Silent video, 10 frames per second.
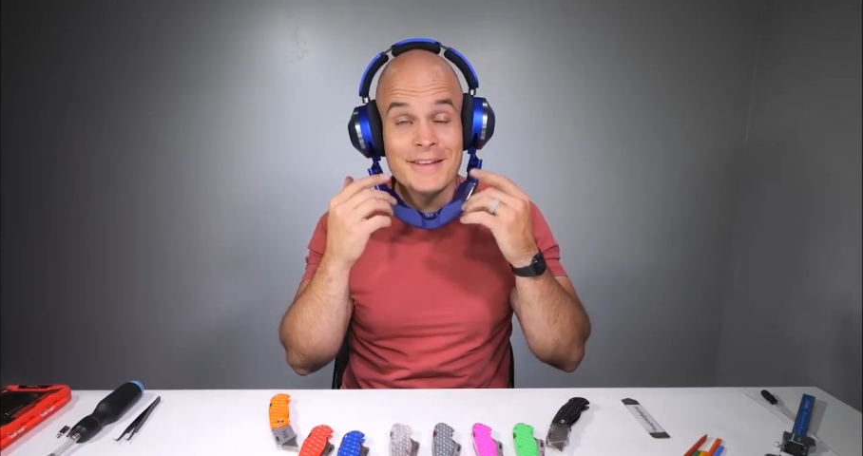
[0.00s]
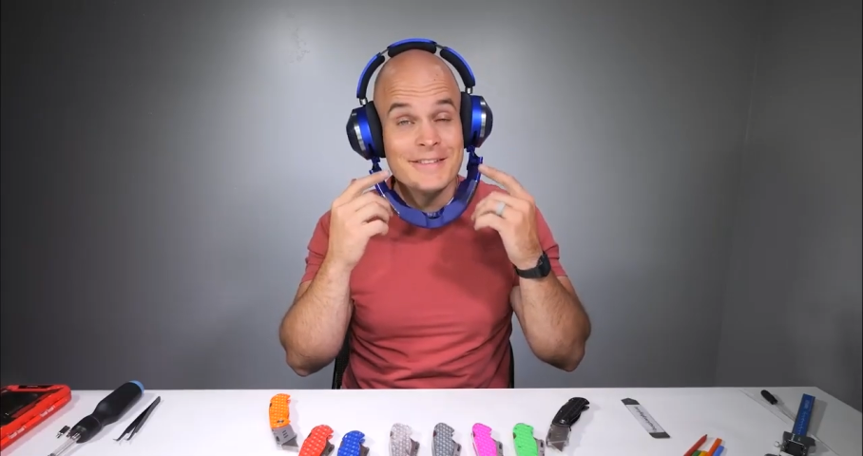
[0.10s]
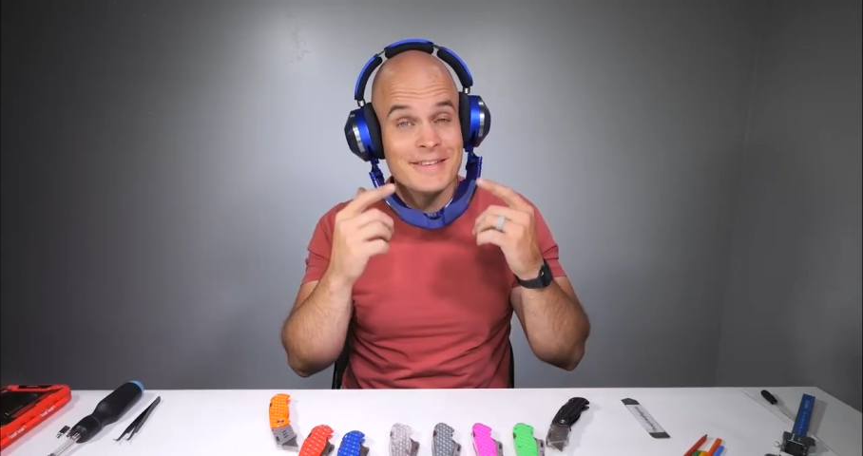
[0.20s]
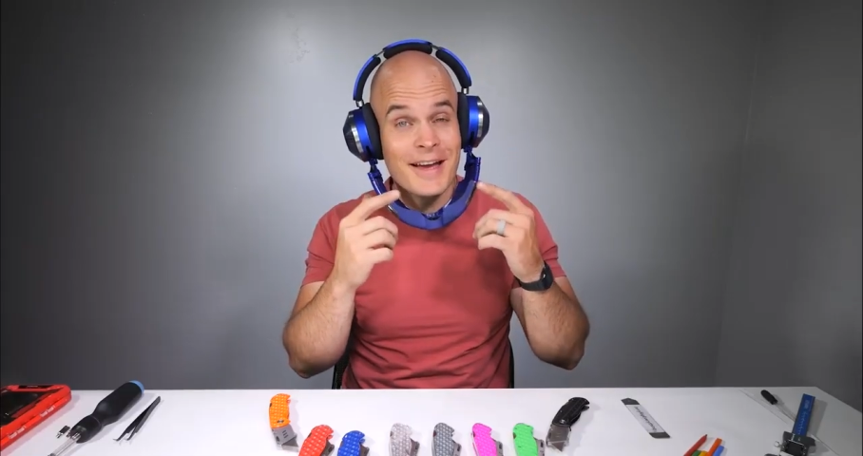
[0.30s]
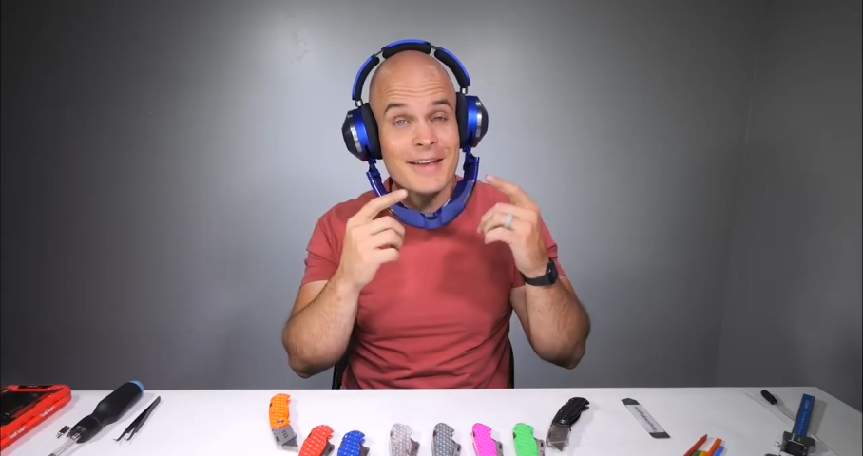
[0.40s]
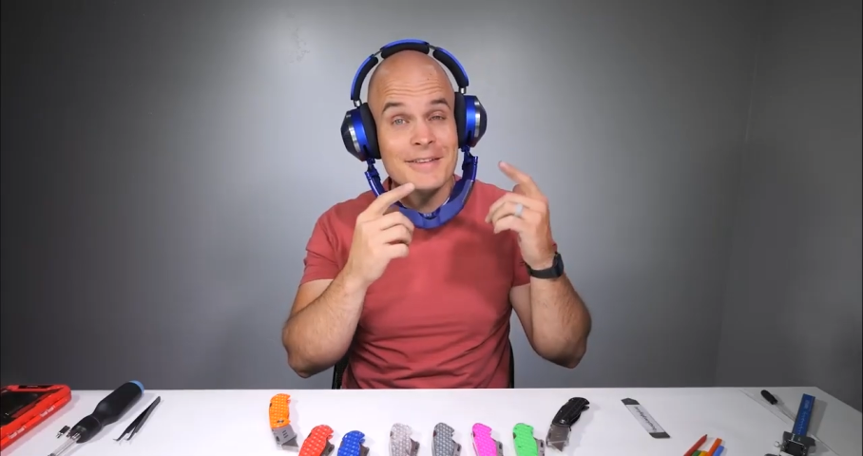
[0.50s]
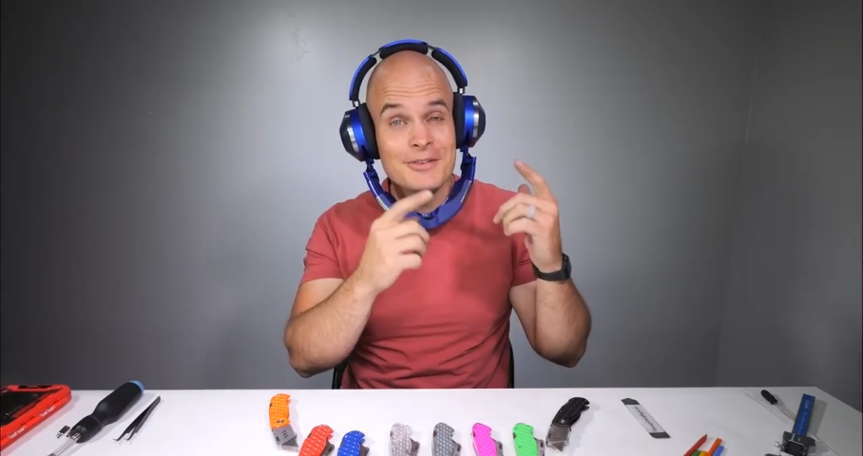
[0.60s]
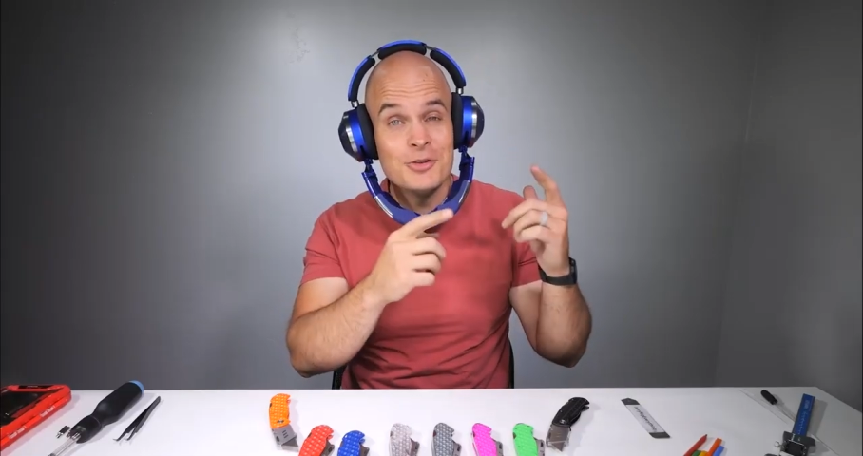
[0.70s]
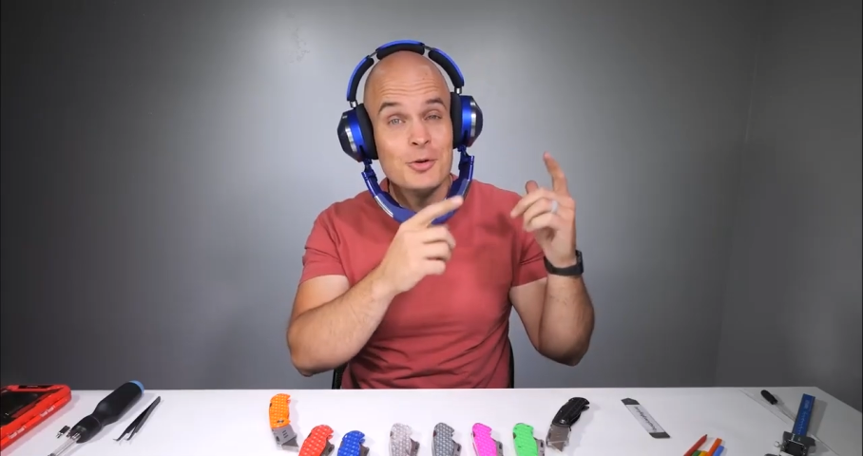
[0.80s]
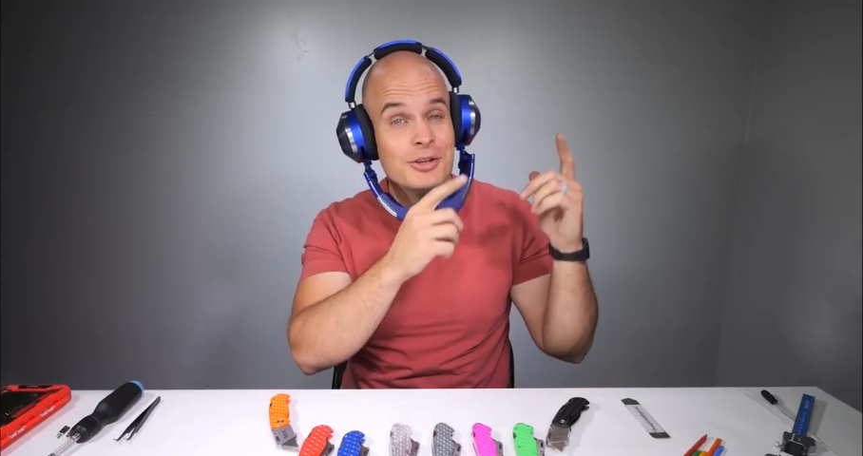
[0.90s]
and science
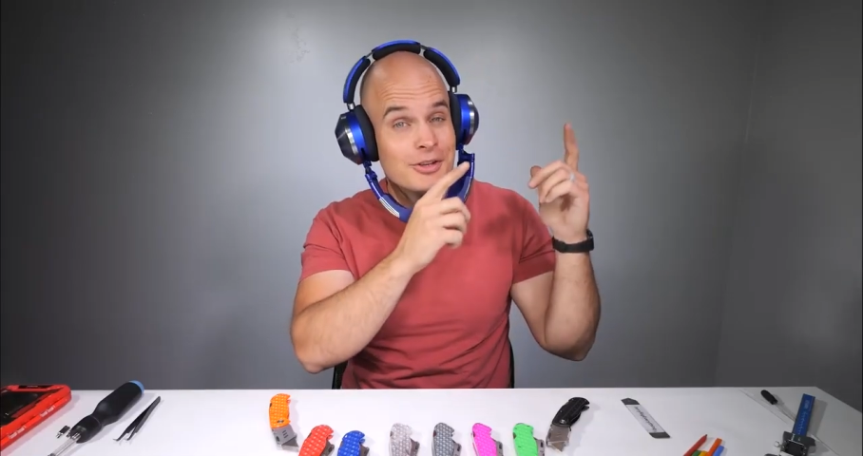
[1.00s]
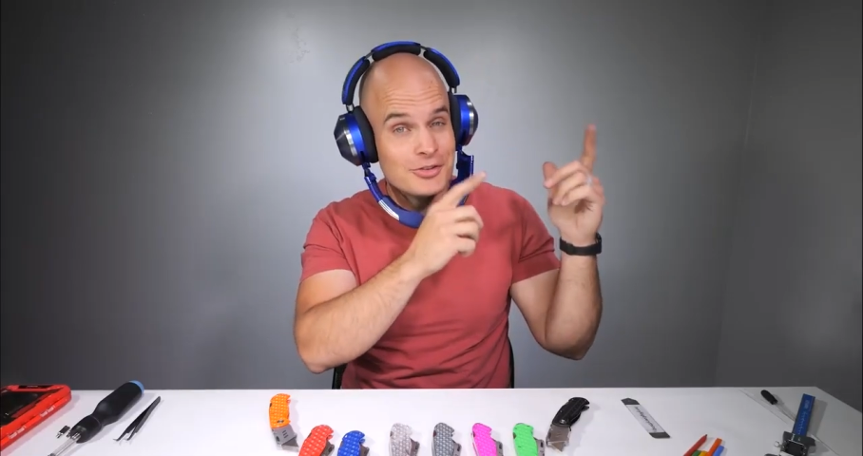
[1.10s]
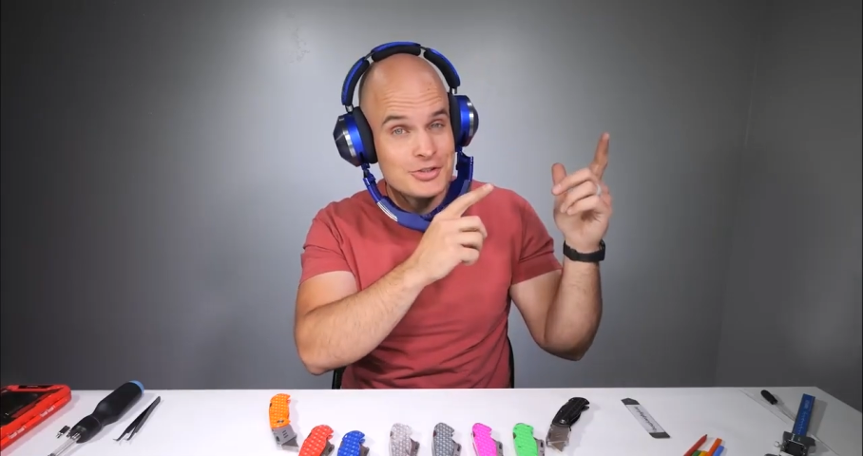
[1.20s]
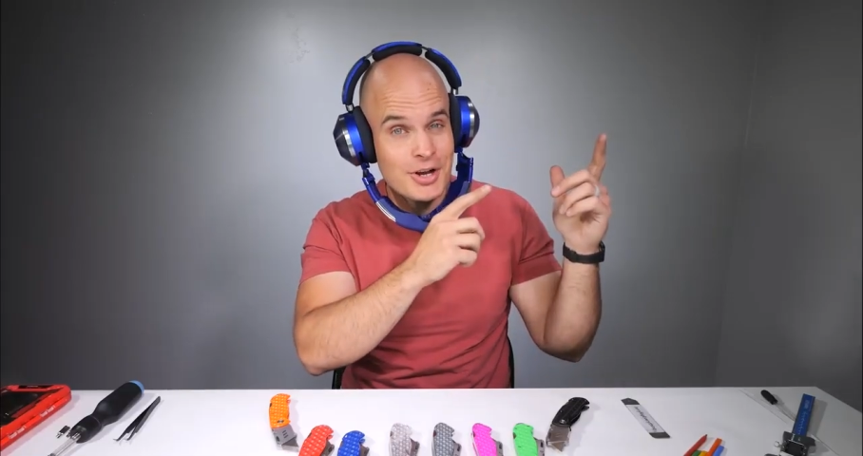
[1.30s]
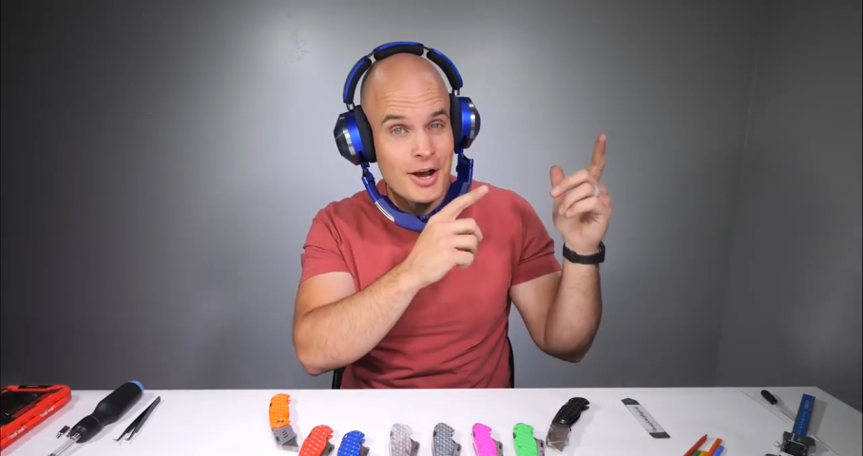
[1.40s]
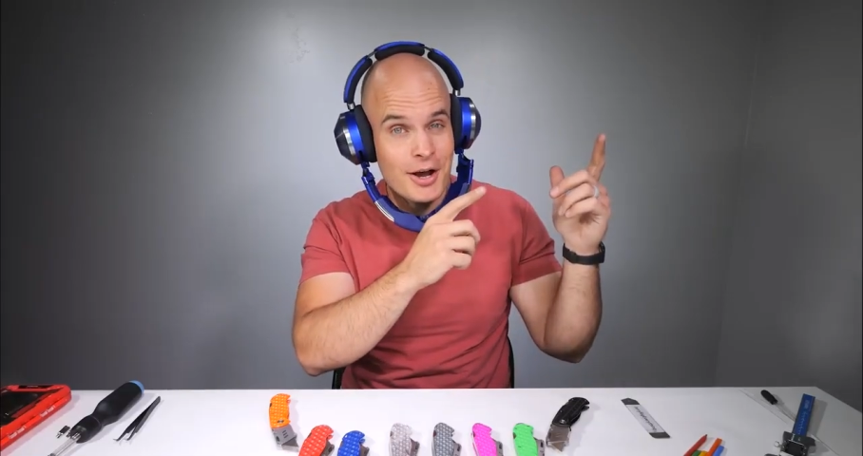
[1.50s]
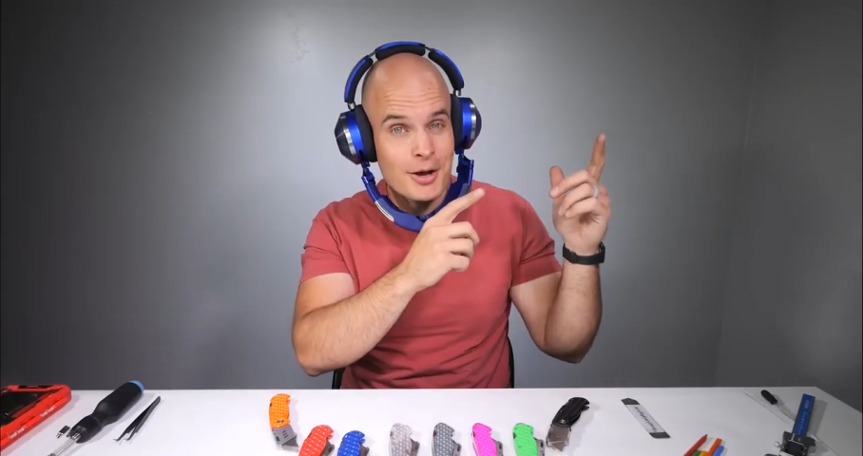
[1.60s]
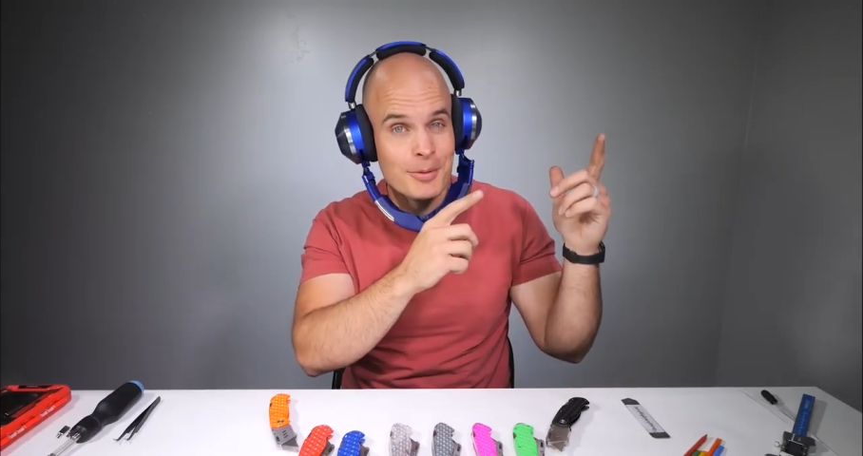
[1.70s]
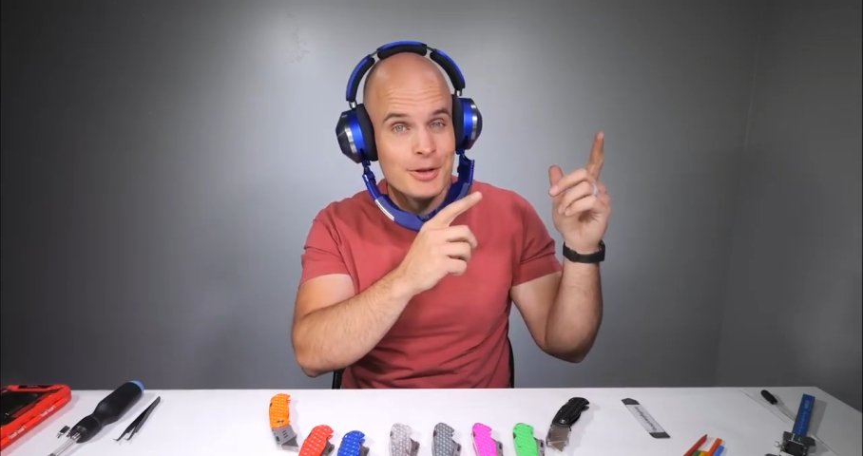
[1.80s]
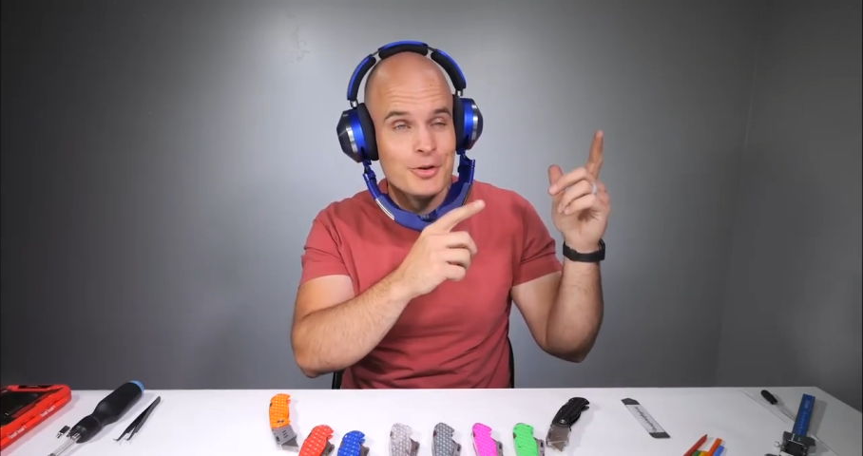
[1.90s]
is doing its job,